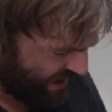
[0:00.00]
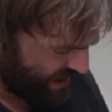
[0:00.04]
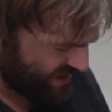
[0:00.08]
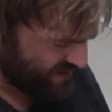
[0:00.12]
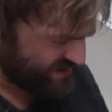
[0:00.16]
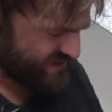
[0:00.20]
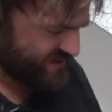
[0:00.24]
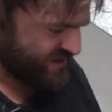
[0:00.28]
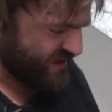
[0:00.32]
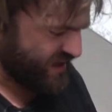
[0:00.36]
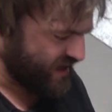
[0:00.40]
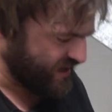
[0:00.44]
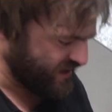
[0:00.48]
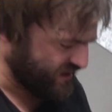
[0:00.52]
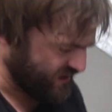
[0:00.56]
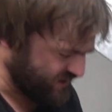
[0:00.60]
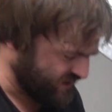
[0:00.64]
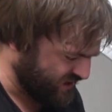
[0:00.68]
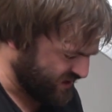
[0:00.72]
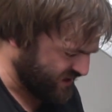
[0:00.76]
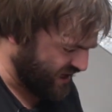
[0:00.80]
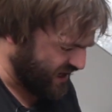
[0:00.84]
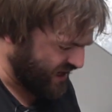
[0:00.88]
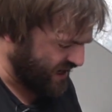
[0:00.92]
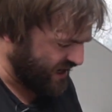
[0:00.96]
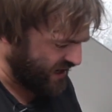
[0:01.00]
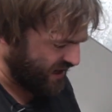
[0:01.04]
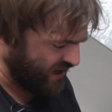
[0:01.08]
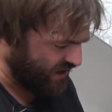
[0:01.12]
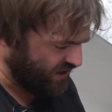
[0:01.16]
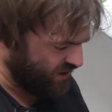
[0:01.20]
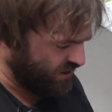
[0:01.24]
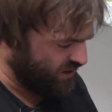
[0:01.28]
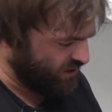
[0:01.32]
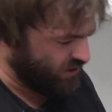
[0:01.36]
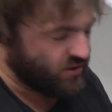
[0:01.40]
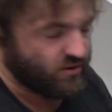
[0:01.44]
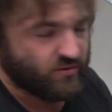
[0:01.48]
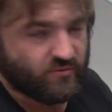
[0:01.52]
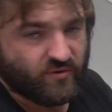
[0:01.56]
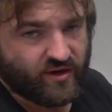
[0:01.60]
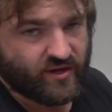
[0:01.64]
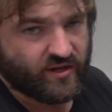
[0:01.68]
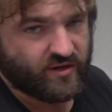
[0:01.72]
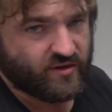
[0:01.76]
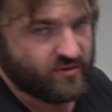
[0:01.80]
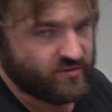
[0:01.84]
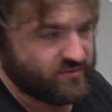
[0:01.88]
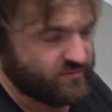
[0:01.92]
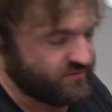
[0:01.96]
anti-lagging the car or
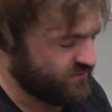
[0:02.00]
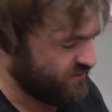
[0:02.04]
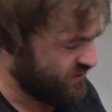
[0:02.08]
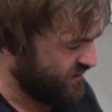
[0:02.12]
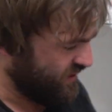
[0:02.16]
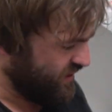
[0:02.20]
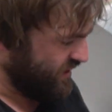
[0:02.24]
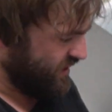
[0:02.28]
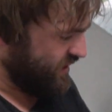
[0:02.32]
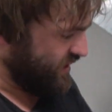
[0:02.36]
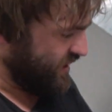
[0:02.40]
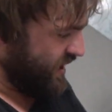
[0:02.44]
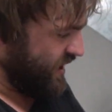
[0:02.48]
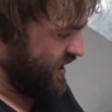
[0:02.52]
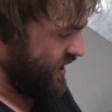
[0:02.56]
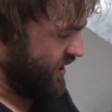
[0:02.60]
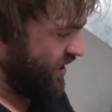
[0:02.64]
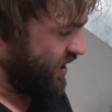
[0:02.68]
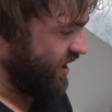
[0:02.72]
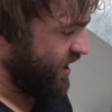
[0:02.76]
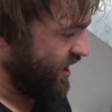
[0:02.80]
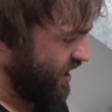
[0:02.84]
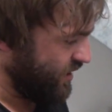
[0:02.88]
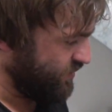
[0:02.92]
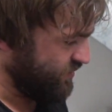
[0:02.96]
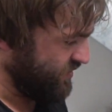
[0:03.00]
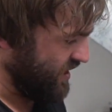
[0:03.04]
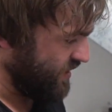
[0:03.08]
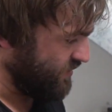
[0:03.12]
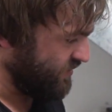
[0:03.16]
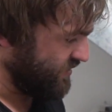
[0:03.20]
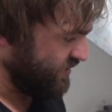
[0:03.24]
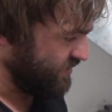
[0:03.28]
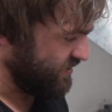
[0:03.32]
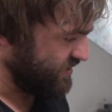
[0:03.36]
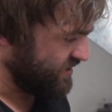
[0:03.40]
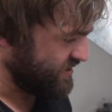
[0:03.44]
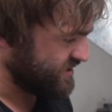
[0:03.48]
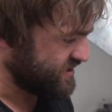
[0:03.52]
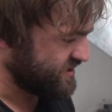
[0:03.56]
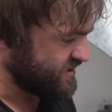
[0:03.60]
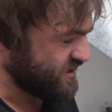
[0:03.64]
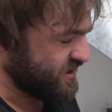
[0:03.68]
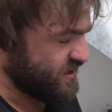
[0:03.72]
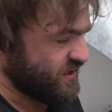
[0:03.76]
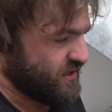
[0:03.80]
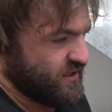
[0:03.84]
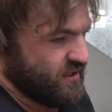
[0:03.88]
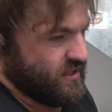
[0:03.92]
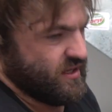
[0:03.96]
running it on uh, high RPM limiters,
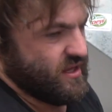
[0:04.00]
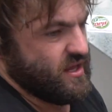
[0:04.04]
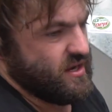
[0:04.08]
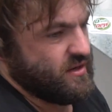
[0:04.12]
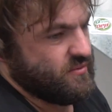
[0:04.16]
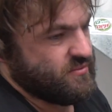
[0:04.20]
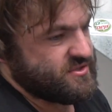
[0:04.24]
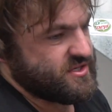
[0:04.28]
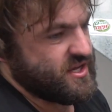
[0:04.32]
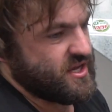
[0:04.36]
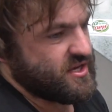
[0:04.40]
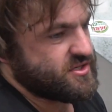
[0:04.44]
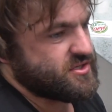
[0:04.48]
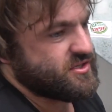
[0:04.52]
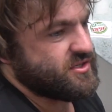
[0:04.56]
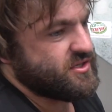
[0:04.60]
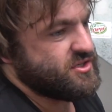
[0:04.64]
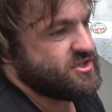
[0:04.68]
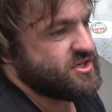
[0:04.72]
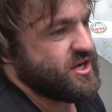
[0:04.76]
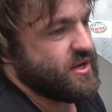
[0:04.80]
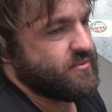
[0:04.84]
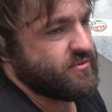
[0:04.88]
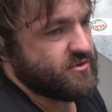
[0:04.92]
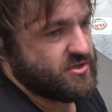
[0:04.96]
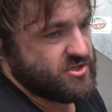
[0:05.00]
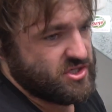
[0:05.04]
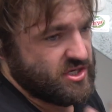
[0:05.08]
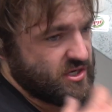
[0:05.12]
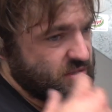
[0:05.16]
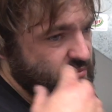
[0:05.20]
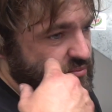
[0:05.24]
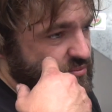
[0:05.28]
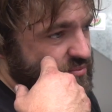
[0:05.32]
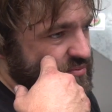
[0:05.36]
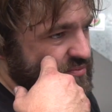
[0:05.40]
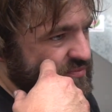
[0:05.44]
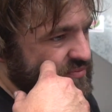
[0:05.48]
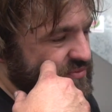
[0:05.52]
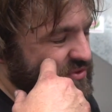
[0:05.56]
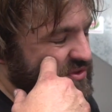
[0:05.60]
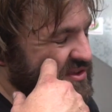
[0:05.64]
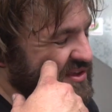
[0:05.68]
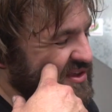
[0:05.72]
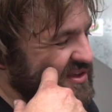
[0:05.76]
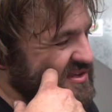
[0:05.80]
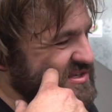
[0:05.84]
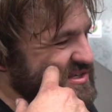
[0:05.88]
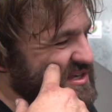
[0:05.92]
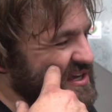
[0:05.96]
and it was actually jump the shim
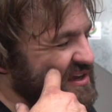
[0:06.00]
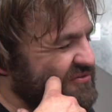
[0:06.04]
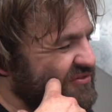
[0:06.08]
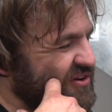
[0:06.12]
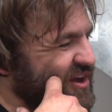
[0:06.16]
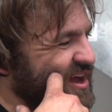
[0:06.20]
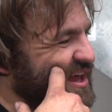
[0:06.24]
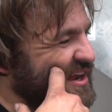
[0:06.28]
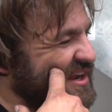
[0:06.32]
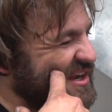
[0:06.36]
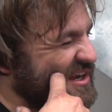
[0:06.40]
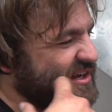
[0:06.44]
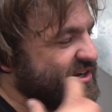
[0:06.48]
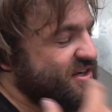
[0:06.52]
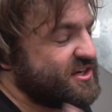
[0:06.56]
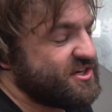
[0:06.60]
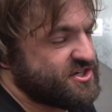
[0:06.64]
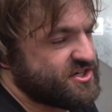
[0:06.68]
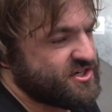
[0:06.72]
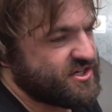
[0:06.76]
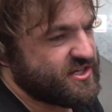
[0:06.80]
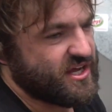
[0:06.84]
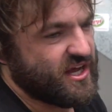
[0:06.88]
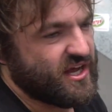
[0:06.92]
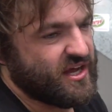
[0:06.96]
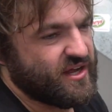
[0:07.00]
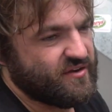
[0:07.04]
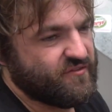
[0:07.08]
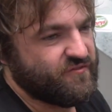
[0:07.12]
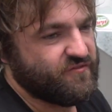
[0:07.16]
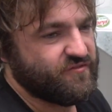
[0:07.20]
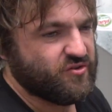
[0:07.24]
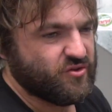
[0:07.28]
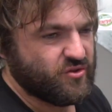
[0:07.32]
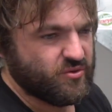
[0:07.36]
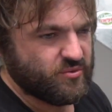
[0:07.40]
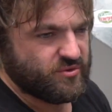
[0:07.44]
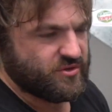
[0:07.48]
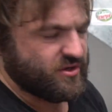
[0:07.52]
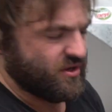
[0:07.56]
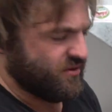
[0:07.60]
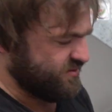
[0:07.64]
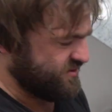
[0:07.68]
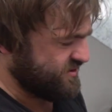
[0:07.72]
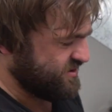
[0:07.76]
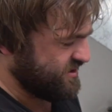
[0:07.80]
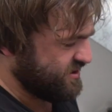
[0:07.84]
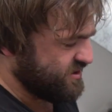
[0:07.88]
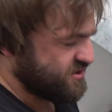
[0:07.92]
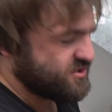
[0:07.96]
say if I had an ignition cut, fuel would go
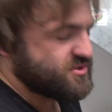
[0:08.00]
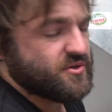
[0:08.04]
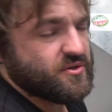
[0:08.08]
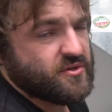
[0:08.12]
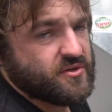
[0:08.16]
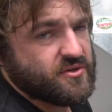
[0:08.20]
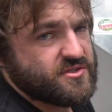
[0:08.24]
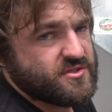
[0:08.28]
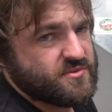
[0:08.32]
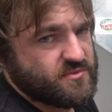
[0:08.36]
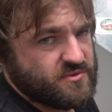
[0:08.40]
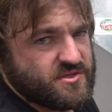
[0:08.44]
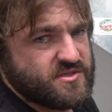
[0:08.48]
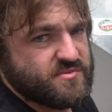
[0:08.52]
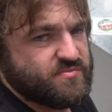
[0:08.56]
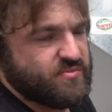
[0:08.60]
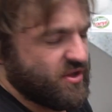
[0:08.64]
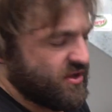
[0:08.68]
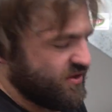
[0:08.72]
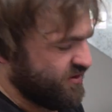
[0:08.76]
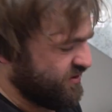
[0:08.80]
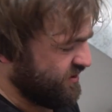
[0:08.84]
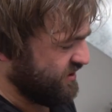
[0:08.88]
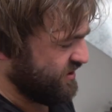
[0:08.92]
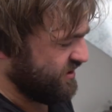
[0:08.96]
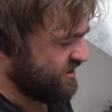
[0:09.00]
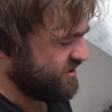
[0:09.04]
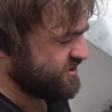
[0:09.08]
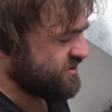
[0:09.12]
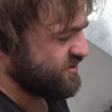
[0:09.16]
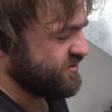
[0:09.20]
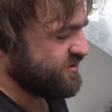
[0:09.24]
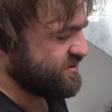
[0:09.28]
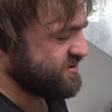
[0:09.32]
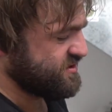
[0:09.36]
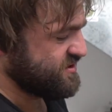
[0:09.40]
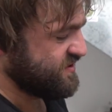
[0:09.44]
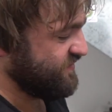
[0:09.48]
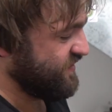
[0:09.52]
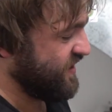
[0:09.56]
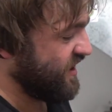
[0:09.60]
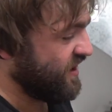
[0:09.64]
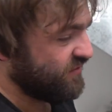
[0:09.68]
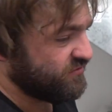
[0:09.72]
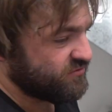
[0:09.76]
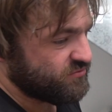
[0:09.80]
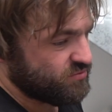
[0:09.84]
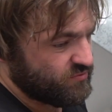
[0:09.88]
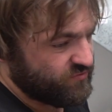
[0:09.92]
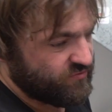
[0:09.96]
into the exhaust, it would explode in the exhaust, the
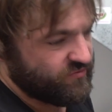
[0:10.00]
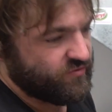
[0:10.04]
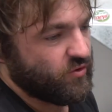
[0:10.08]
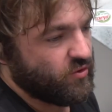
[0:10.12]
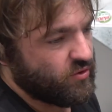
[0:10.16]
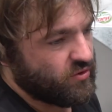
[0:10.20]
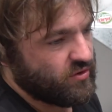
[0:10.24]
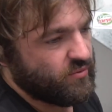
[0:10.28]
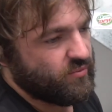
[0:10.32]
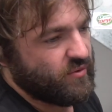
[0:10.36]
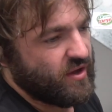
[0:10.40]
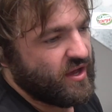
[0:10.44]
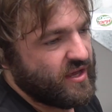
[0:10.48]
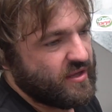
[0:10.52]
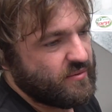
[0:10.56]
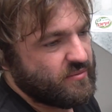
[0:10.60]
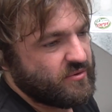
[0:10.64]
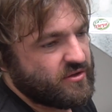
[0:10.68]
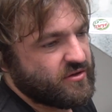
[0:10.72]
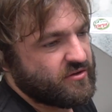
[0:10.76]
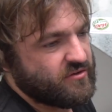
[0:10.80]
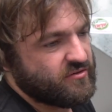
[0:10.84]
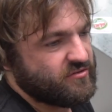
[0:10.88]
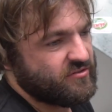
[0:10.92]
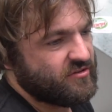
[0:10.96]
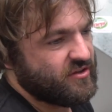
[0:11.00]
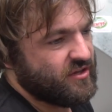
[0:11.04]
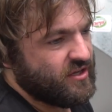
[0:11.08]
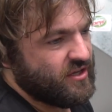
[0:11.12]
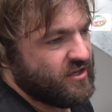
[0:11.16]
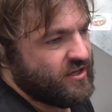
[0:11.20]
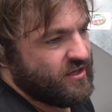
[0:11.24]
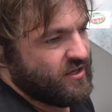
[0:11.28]
valves would fall away because